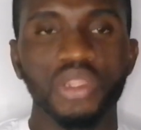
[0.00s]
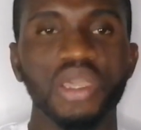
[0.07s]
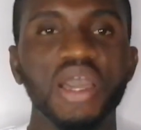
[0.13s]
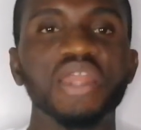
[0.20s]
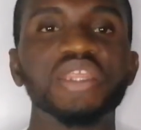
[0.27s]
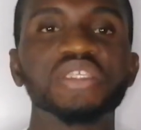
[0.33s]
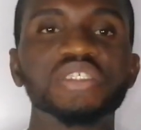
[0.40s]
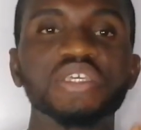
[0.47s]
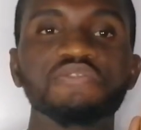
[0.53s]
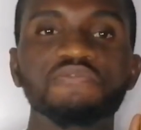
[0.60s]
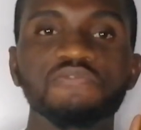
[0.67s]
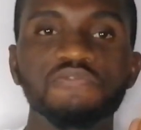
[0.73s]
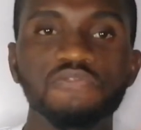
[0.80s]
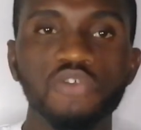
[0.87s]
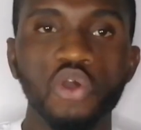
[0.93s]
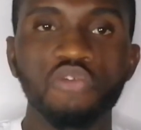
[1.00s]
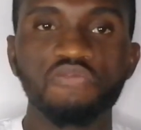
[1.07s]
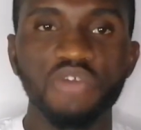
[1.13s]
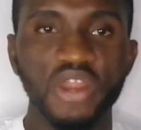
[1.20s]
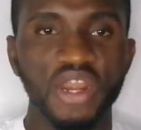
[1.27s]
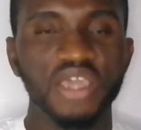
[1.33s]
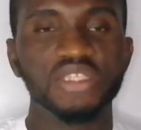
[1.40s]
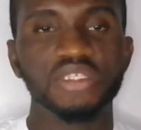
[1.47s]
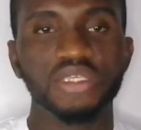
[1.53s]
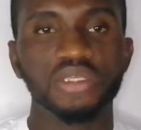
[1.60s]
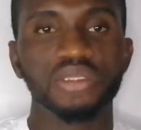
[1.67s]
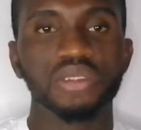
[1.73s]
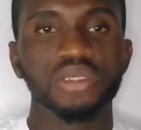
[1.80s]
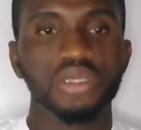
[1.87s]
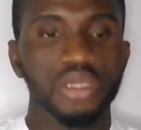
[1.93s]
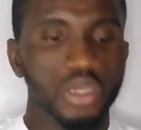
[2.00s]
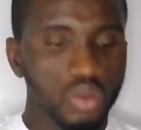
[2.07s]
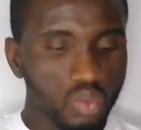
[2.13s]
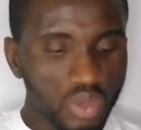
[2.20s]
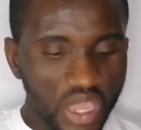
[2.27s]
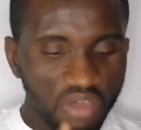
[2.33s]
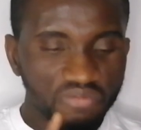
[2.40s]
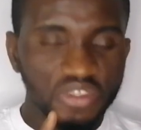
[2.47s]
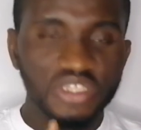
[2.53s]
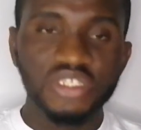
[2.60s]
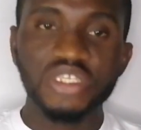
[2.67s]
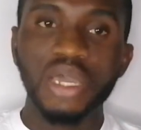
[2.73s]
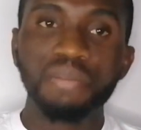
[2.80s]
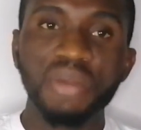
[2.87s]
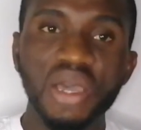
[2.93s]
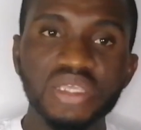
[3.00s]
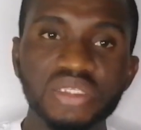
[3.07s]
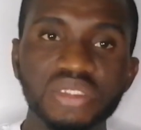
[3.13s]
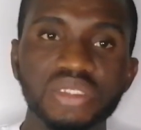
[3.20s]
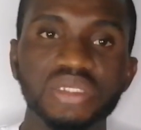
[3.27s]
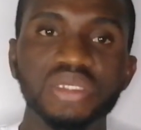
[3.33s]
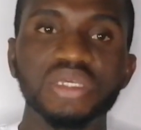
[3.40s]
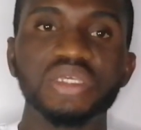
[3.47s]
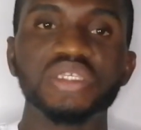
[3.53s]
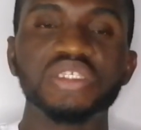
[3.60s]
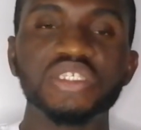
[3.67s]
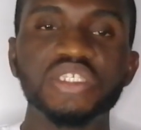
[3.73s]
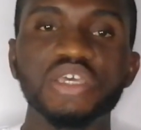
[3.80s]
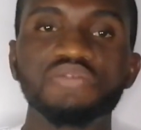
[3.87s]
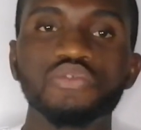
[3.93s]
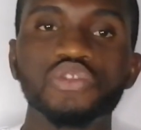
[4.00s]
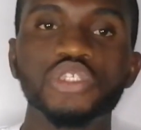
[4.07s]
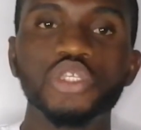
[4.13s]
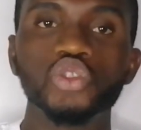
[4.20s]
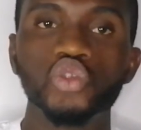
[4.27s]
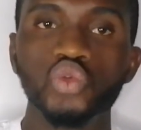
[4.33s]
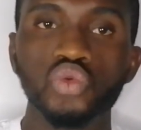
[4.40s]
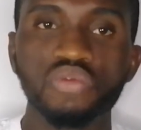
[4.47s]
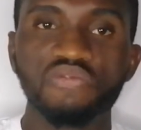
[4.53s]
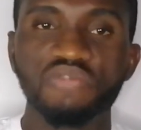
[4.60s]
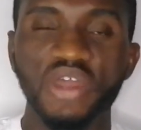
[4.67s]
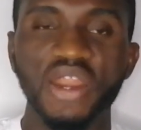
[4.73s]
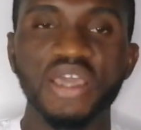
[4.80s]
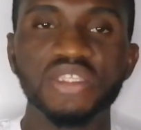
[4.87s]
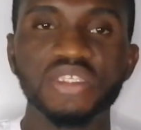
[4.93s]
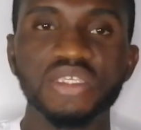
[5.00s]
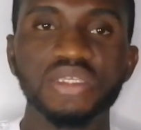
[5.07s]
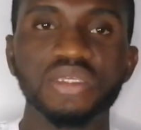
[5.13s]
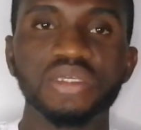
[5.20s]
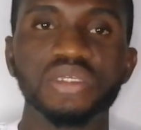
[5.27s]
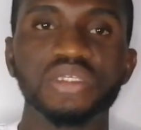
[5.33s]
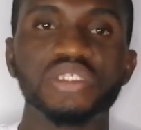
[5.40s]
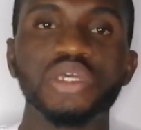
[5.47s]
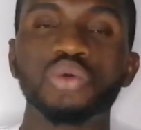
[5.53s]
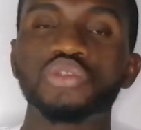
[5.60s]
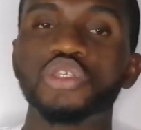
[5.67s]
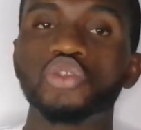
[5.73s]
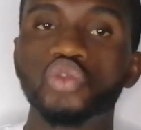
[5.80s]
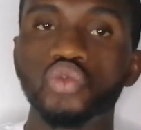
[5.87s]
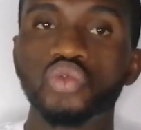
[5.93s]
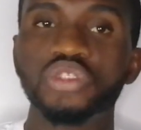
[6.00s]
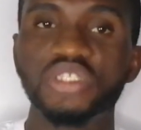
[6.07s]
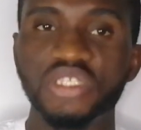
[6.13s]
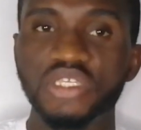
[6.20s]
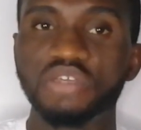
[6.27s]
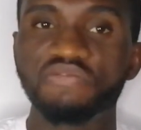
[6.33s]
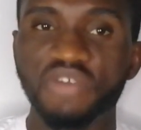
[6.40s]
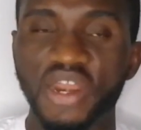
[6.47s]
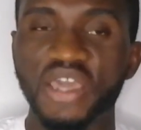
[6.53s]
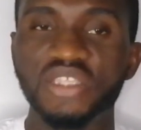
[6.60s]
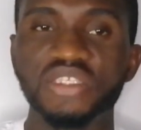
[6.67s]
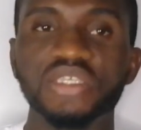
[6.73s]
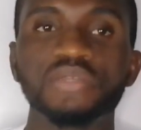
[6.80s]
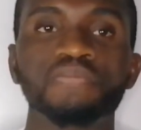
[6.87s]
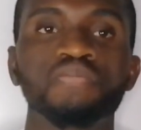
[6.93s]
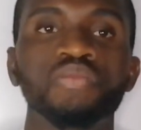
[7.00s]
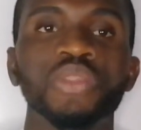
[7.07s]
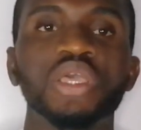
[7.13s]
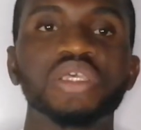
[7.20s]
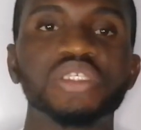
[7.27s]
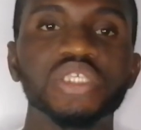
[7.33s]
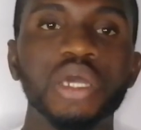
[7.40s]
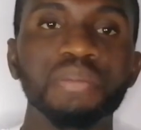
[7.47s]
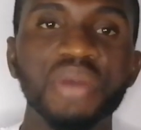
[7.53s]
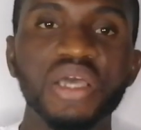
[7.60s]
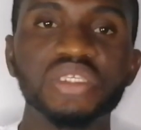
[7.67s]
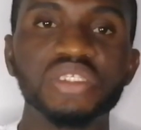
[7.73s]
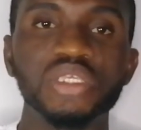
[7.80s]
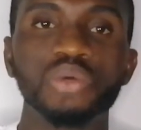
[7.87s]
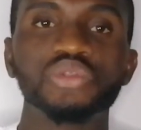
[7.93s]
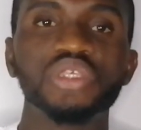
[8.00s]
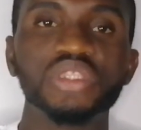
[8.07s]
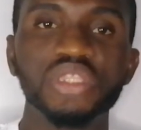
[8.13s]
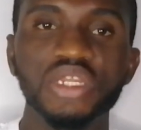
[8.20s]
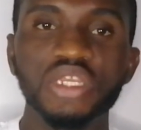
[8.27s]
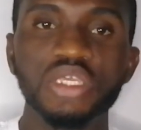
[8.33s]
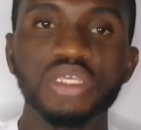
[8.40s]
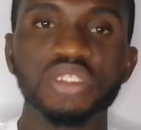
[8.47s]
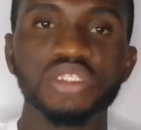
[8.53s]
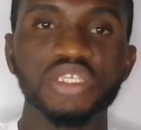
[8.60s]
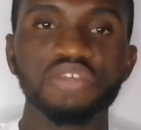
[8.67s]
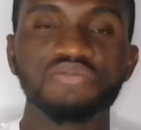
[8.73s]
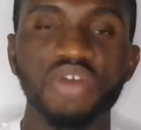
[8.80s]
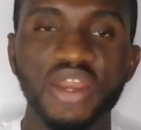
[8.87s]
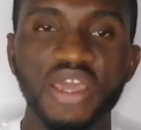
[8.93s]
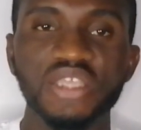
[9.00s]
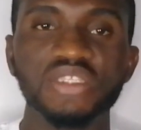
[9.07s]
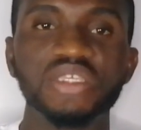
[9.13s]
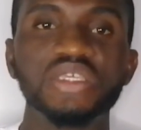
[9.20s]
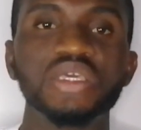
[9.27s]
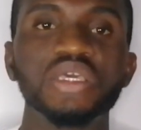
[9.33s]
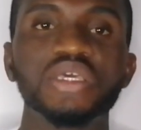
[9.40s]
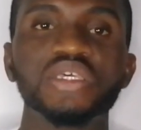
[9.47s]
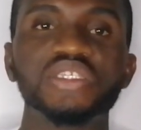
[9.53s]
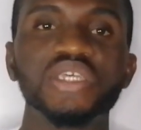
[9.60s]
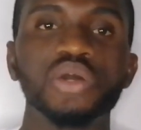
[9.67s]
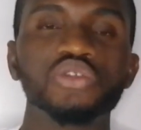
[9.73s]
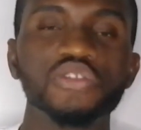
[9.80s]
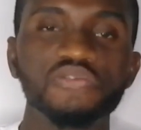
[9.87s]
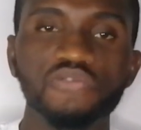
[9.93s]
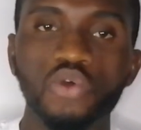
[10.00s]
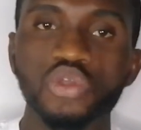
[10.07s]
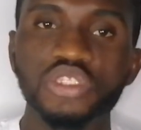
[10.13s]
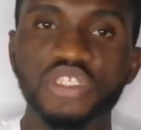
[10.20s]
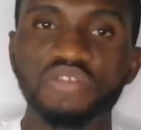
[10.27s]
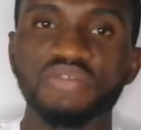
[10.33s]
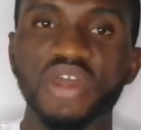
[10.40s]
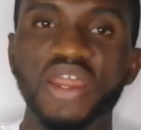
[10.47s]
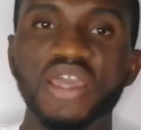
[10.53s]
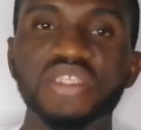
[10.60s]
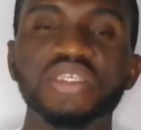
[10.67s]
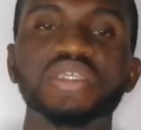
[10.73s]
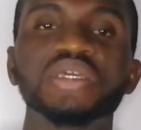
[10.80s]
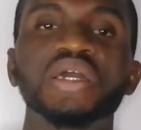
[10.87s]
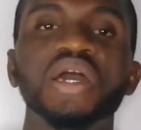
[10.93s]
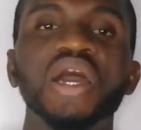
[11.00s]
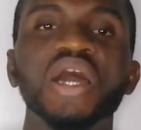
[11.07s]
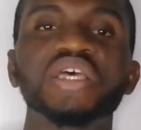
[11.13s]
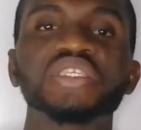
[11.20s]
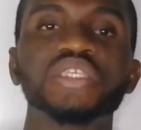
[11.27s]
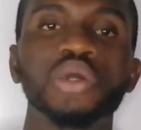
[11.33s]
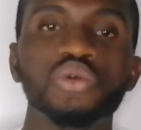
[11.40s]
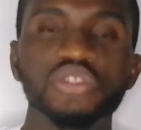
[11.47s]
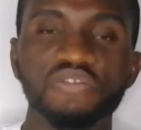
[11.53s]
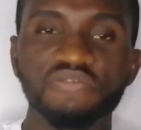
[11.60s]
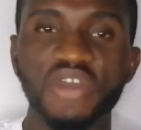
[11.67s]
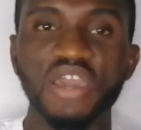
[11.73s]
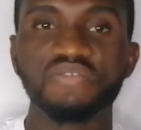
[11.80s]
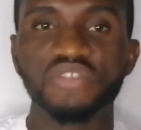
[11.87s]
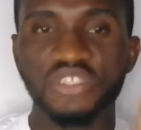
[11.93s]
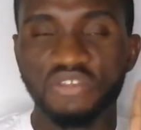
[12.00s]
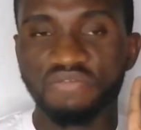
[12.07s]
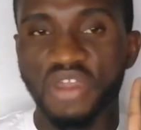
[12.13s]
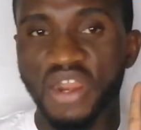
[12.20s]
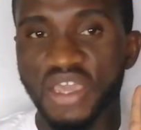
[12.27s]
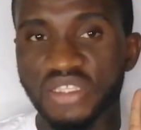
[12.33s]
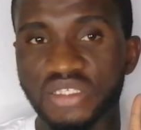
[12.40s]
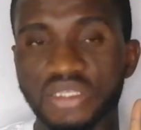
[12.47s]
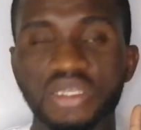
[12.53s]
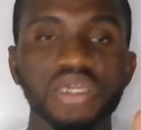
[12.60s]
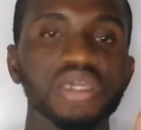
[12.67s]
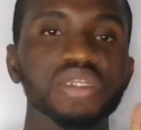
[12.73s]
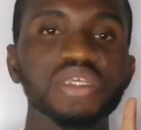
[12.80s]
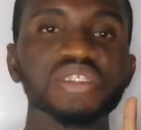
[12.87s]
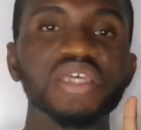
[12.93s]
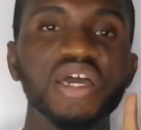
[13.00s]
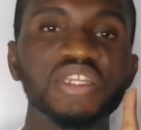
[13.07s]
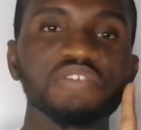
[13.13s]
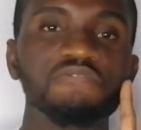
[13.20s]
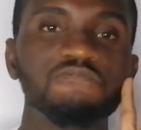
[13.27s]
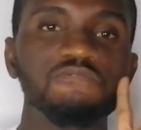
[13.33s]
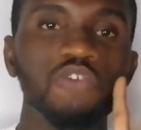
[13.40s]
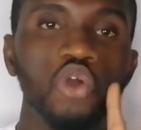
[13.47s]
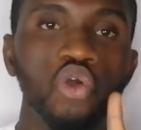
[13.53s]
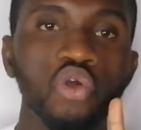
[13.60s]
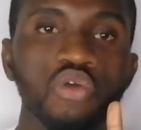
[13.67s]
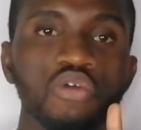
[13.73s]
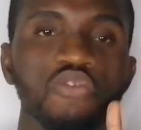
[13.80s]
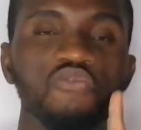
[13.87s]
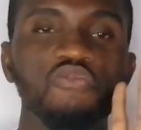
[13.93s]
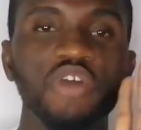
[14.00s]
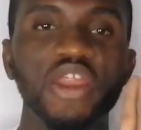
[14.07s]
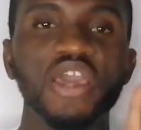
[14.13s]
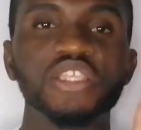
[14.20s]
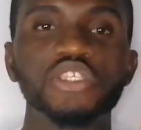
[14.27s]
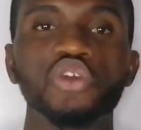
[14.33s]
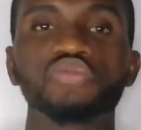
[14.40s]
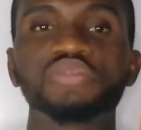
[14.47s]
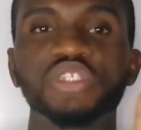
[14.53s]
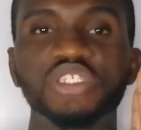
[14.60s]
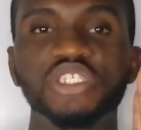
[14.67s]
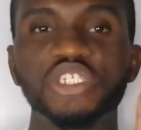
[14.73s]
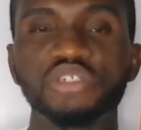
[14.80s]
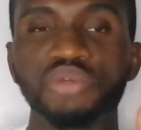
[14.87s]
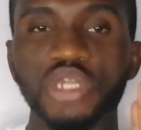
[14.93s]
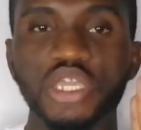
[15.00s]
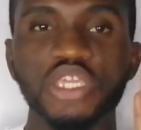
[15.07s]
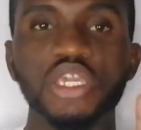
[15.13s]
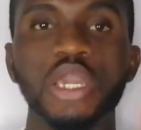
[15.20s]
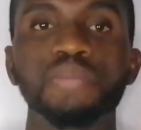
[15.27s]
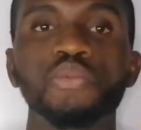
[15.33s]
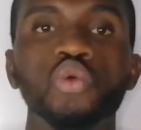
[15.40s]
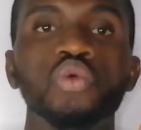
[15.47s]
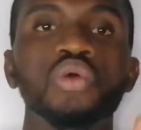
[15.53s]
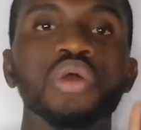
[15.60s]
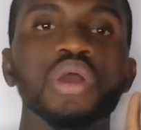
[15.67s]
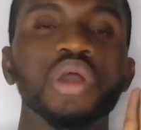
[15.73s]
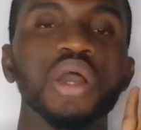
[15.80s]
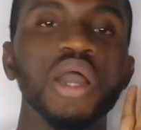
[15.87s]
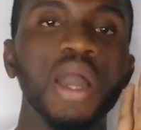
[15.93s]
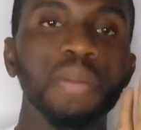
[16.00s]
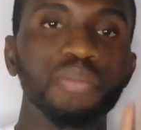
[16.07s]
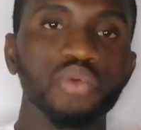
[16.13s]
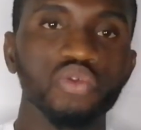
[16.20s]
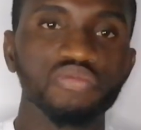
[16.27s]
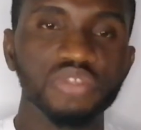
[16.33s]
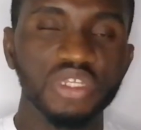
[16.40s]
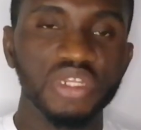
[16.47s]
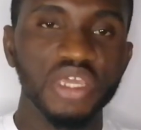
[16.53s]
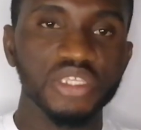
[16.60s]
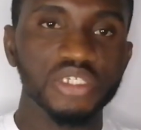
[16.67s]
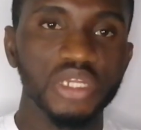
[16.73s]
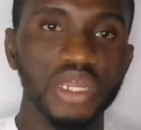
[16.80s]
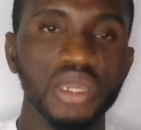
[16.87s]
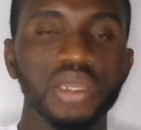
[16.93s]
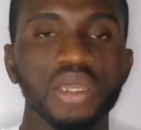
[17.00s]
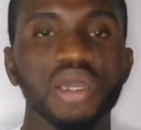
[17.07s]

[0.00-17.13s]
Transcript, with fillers: And it's in four variety. We have the SAMMAZ 72 variety, 72T variety, SAMMAZ 73T variety, 74T variety, and 75T variety. These are the four variety of the GMO EMO approved in Nigeria.